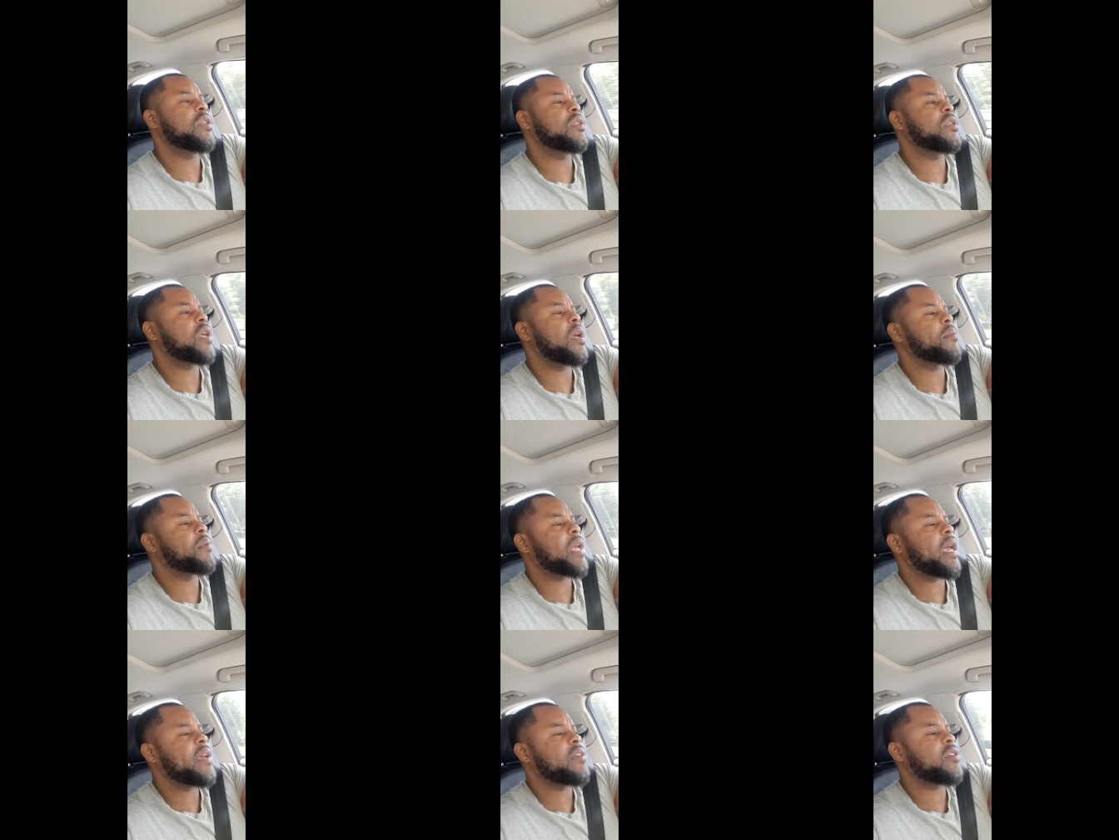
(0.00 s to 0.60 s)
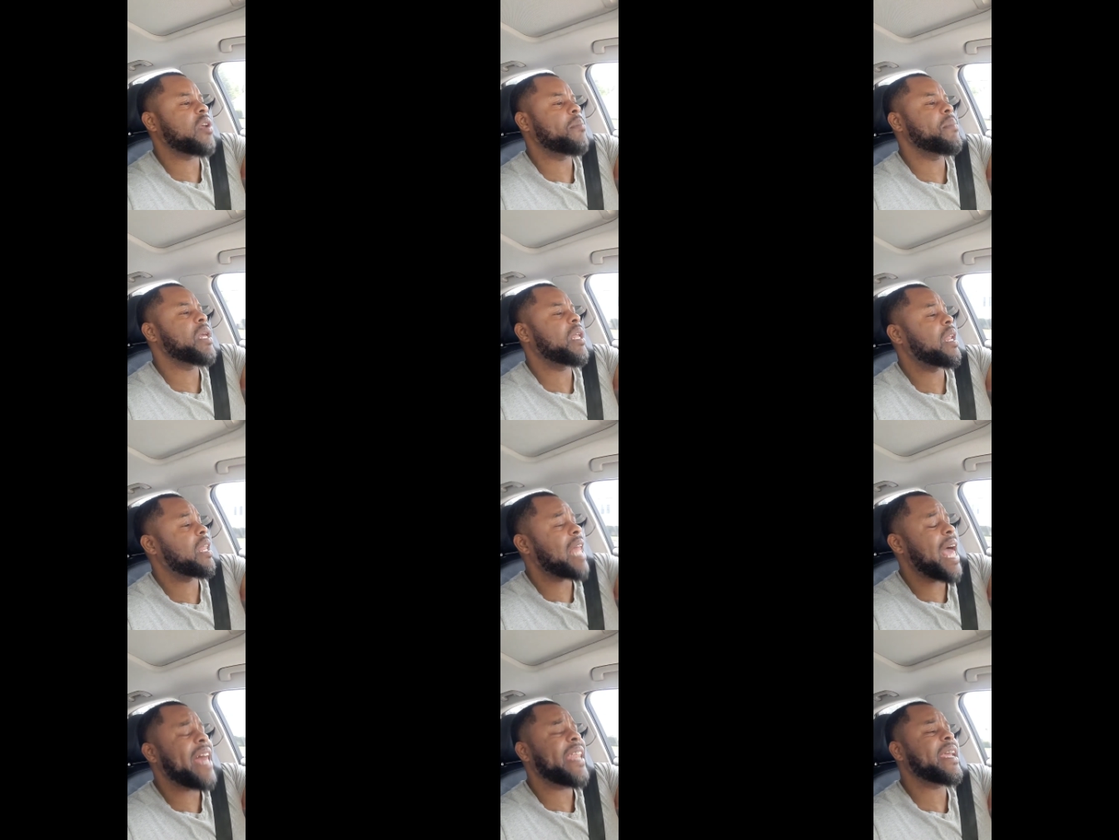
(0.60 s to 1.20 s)
In some cases, I mean,
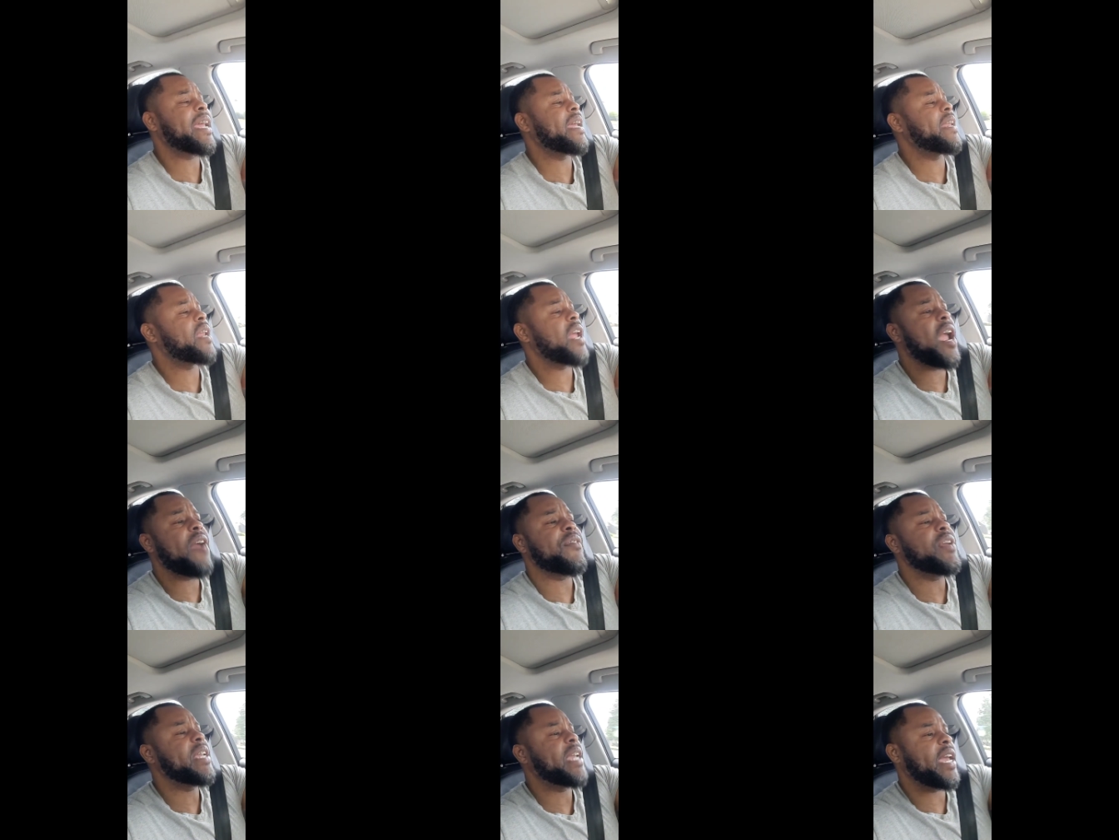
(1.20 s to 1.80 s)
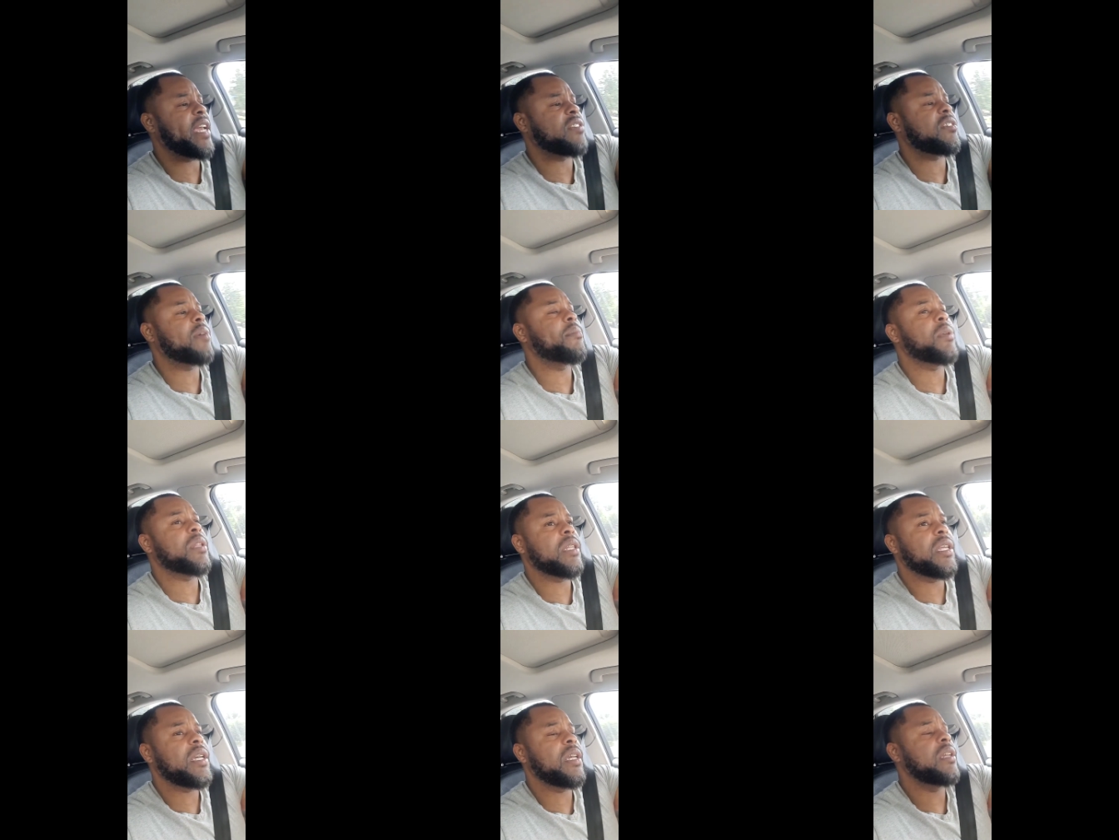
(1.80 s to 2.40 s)
a lot of, in every case, I
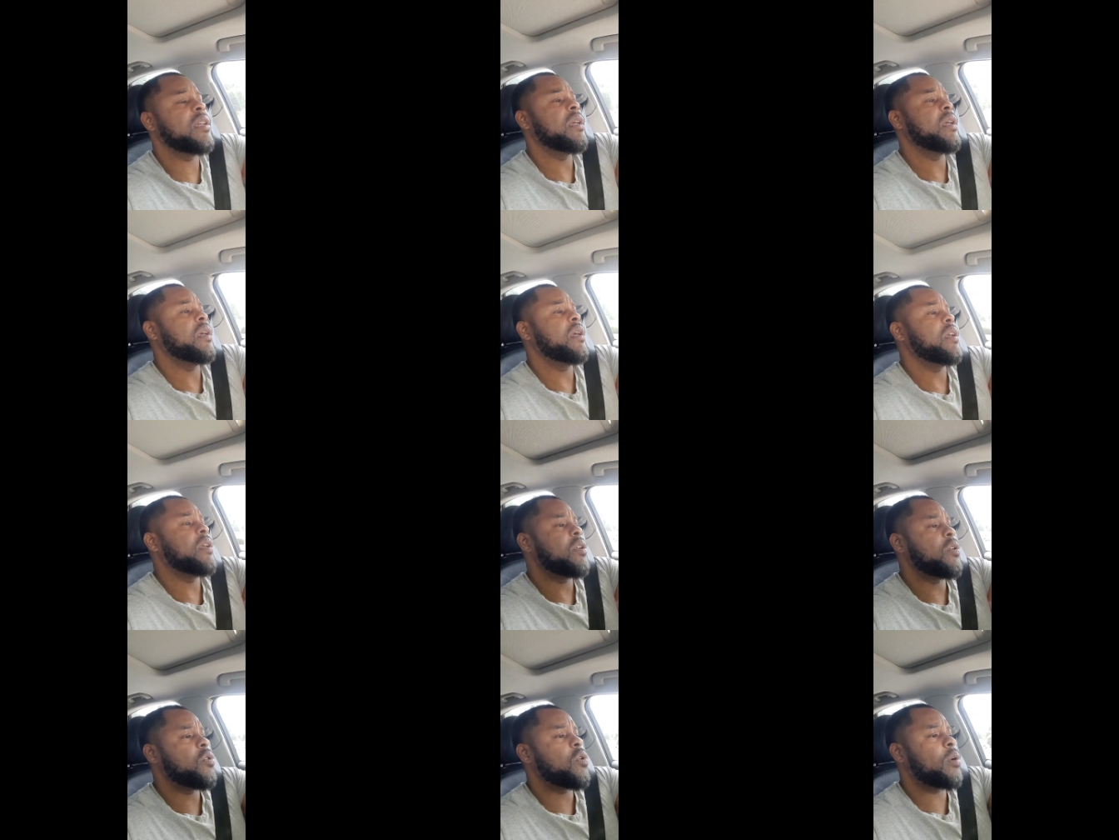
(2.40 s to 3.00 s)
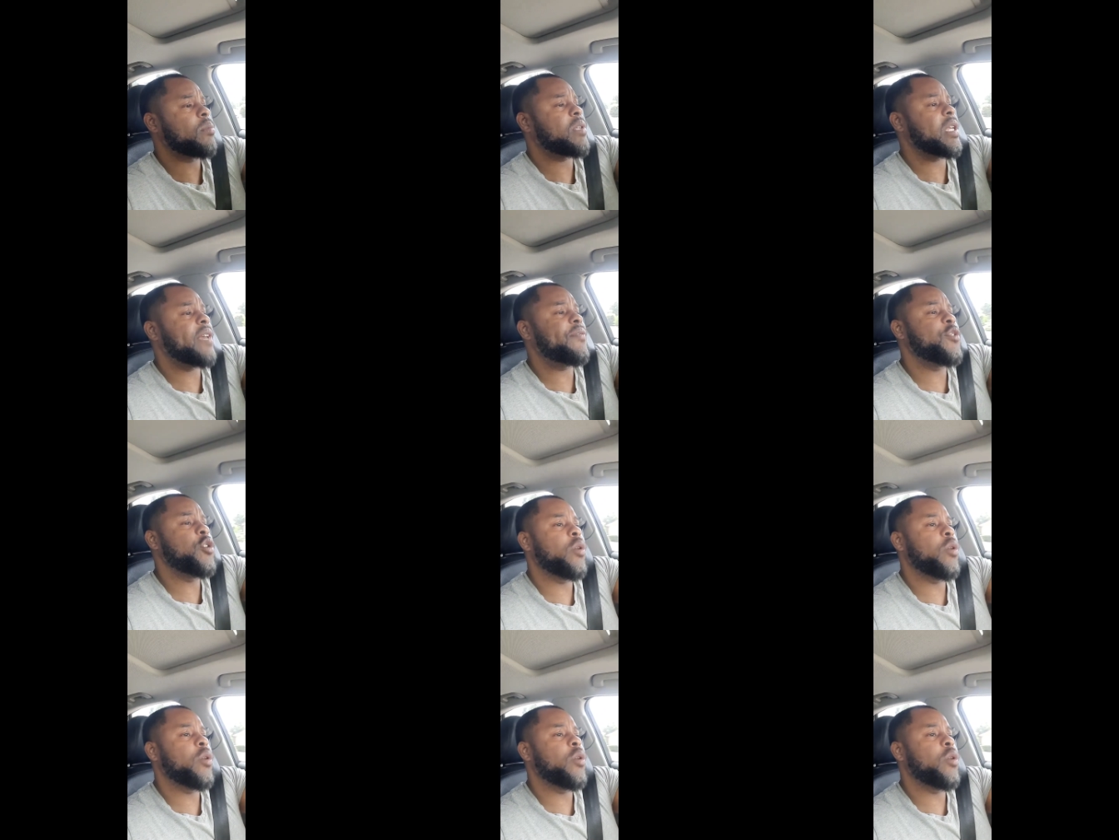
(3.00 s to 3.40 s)
believe, you know I'm saying?